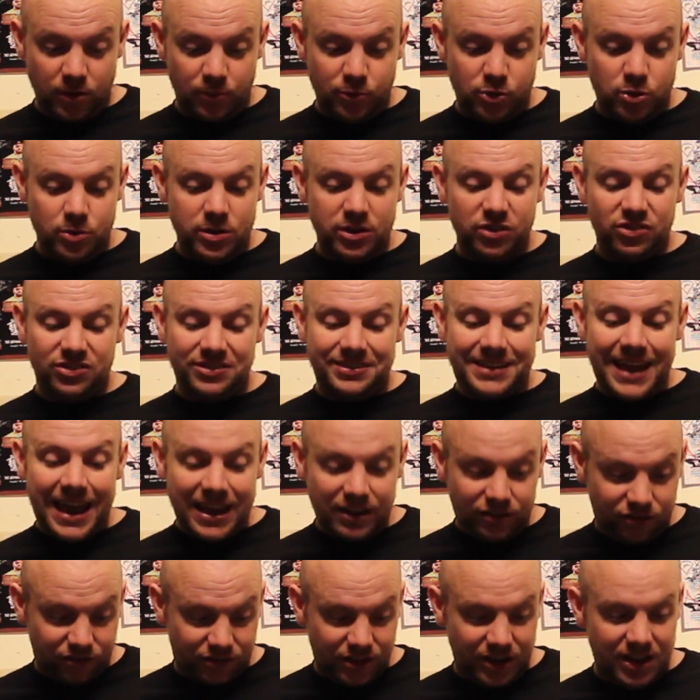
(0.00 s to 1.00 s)
FMWE's
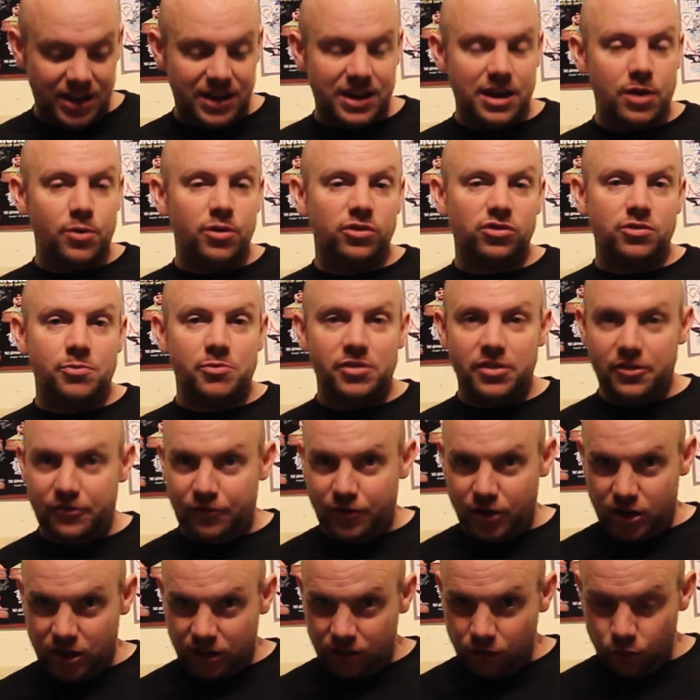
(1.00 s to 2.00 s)
Destiny now has a
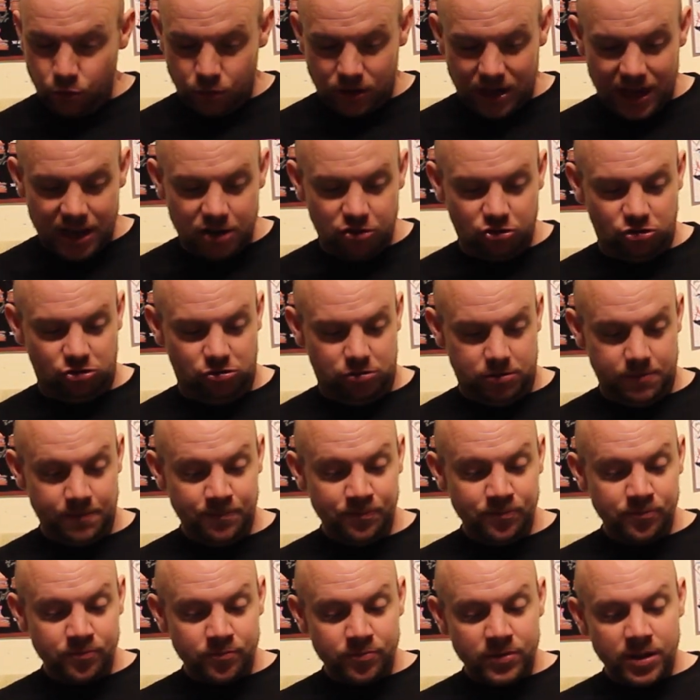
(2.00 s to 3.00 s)
motherfucking location.
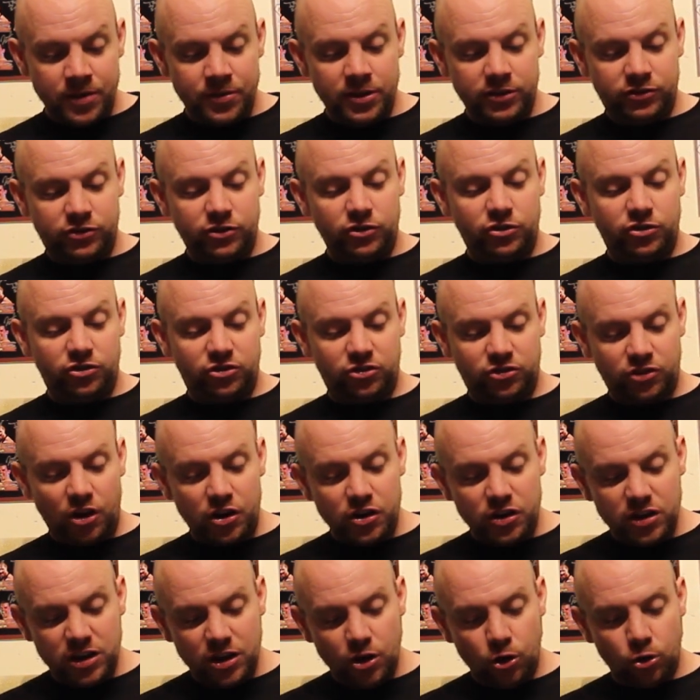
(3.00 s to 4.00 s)
This is
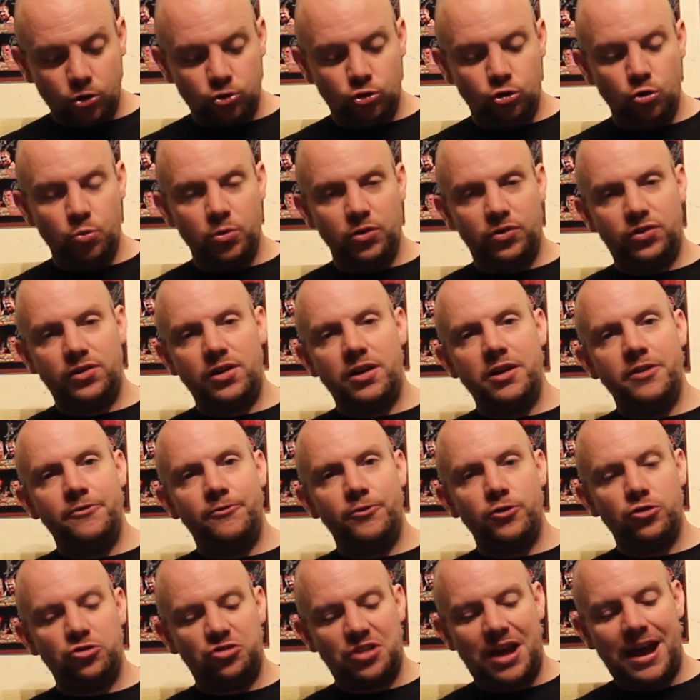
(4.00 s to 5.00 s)
Sunday, October
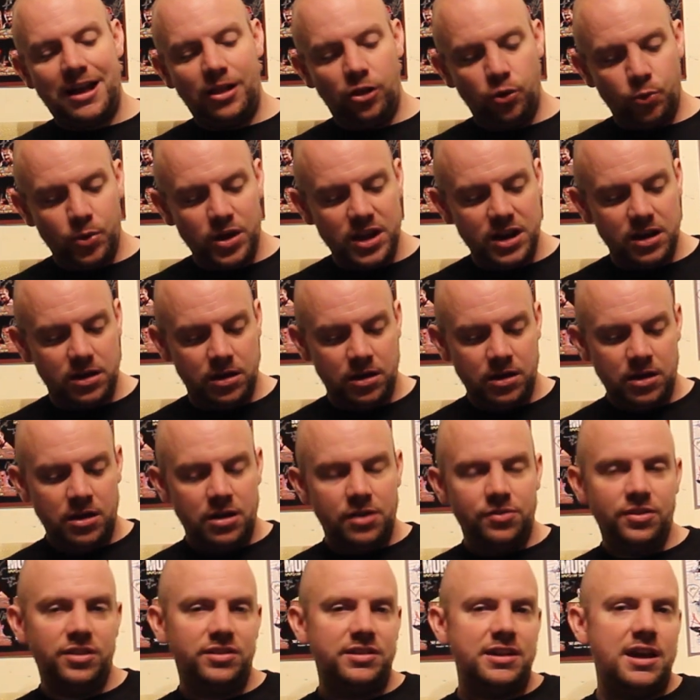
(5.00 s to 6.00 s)
31st, Halloween,
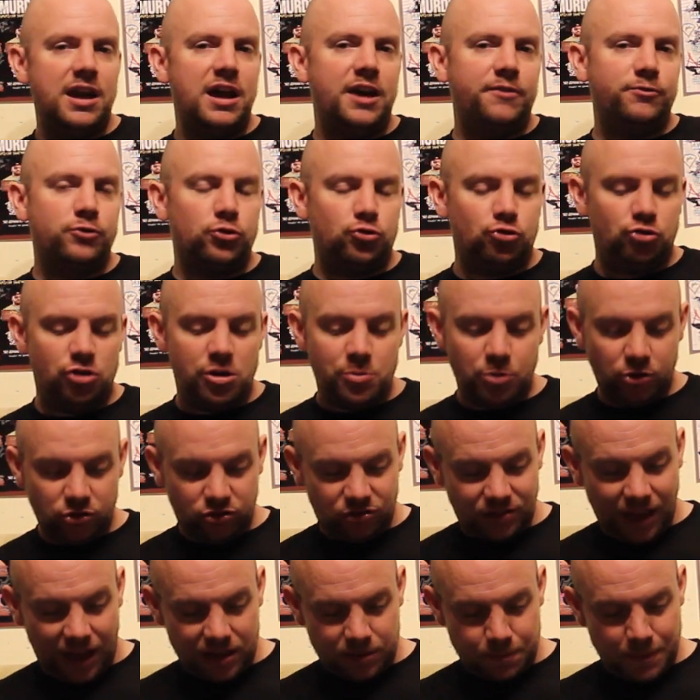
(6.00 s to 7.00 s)
the day after
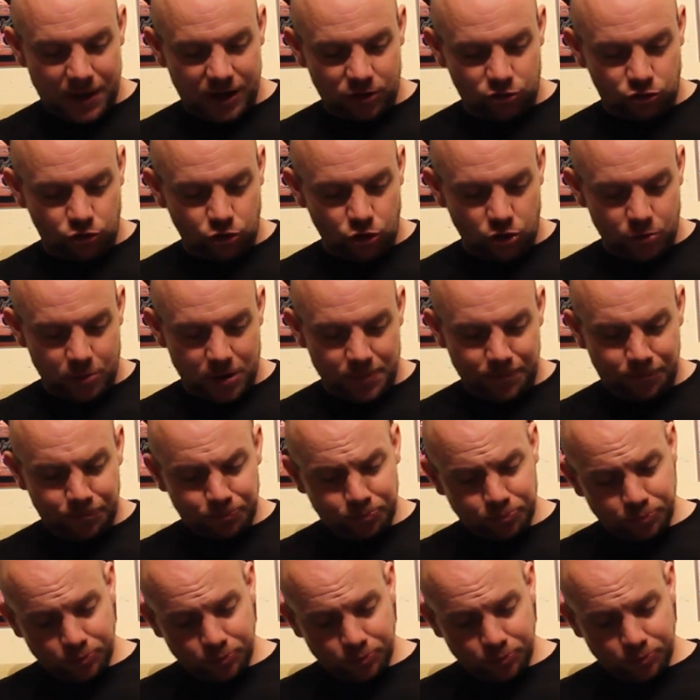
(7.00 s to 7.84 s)
Tremont's Deathmatch tournament.